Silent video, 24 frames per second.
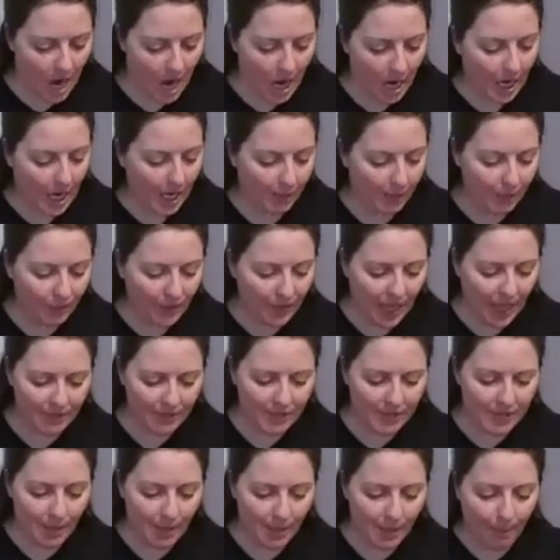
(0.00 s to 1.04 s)
I
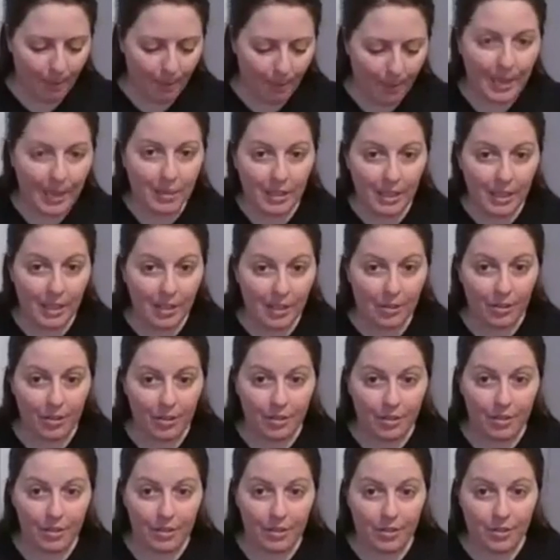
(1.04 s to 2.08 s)
have some pipe
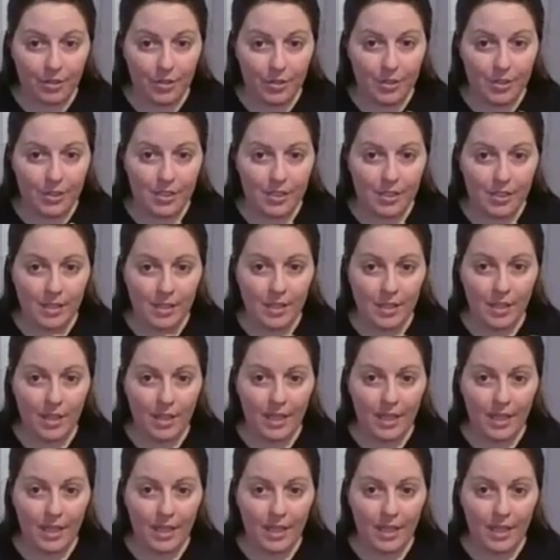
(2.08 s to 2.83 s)
cleaners.